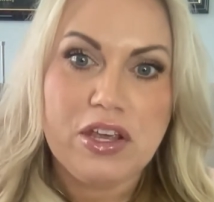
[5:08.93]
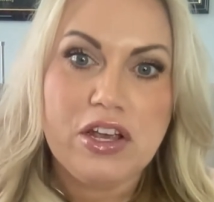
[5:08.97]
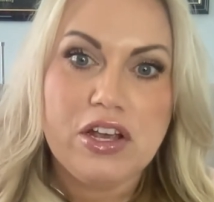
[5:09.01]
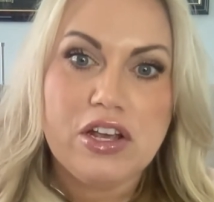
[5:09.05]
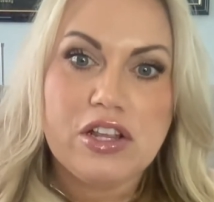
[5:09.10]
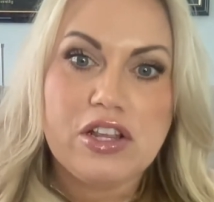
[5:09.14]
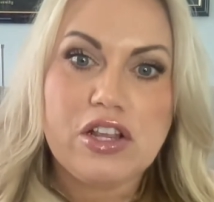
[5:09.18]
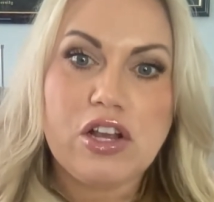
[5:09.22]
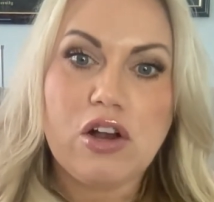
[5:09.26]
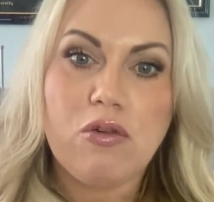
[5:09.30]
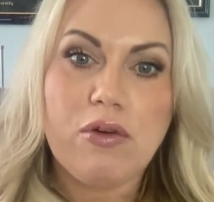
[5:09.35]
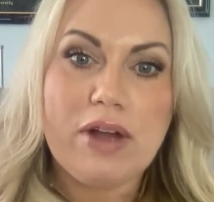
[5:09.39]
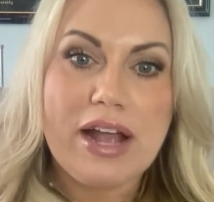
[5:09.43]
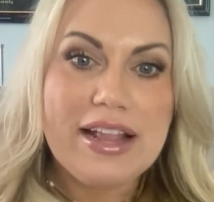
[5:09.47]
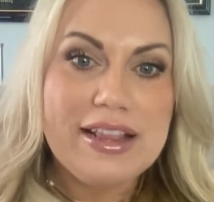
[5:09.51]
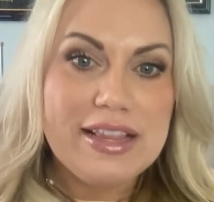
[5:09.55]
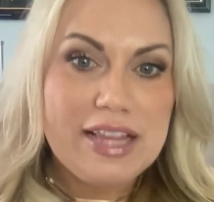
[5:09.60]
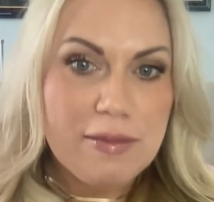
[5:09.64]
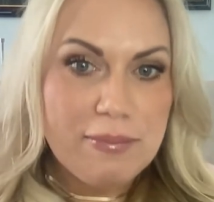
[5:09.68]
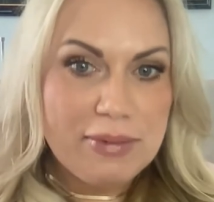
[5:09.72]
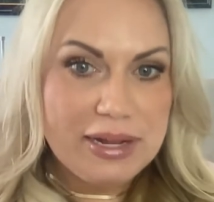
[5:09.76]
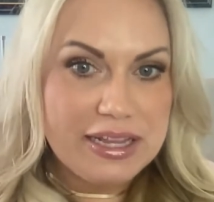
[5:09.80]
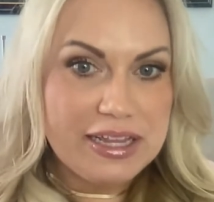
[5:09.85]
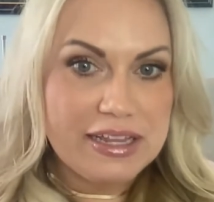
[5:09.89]
So
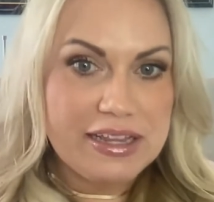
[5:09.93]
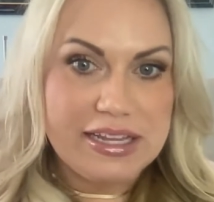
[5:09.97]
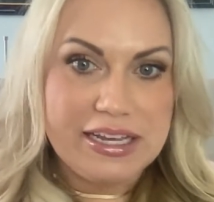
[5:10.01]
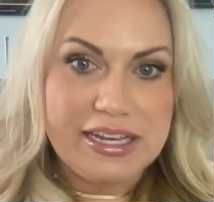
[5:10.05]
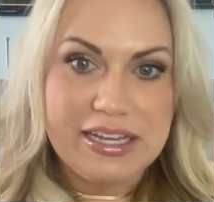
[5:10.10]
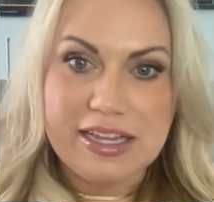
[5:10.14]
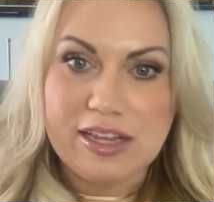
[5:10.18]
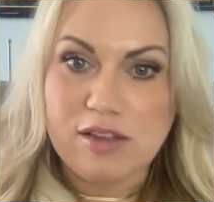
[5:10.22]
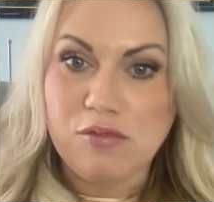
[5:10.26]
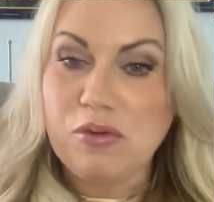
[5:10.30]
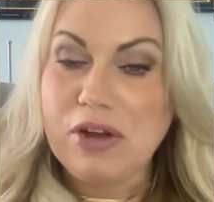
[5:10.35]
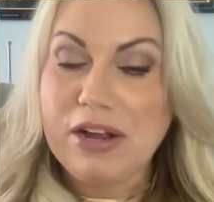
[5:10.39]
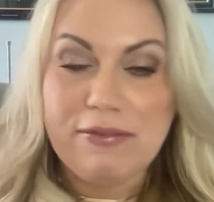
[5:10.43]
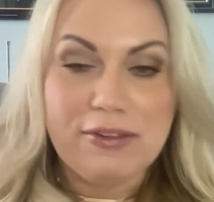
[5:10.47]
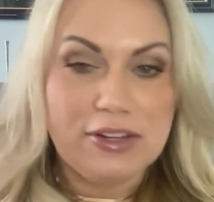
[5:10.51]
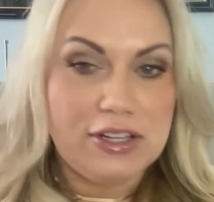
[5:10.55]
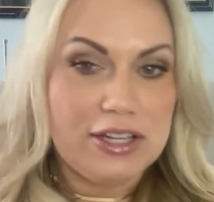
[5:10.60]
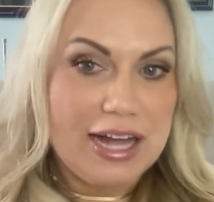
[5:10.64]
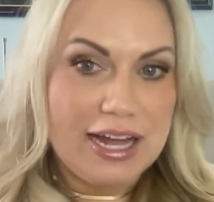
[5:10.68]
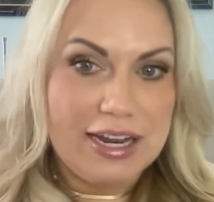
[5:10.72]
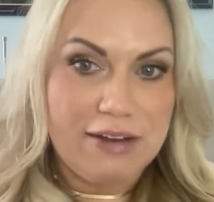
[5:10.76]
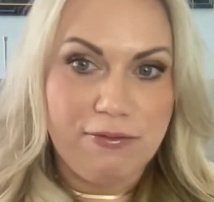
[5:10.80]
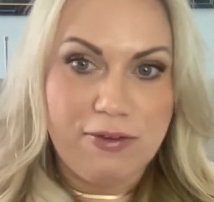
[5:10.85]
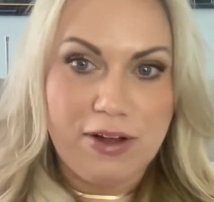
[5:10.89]
endemic diseases, we have a
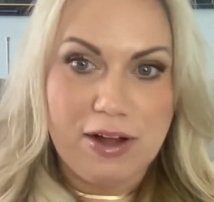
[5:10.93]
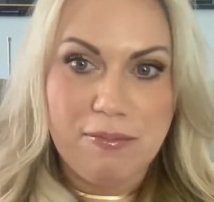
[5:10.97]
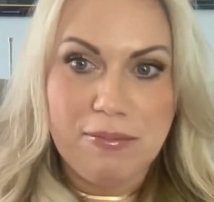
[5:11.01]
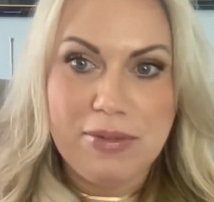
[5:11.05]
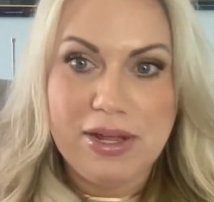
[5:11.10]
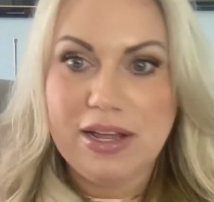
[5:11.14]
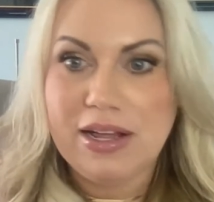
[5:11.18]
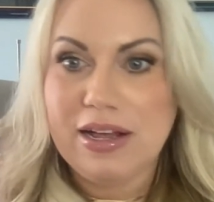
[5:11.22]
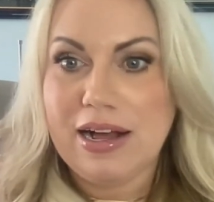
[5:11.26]
lot of them,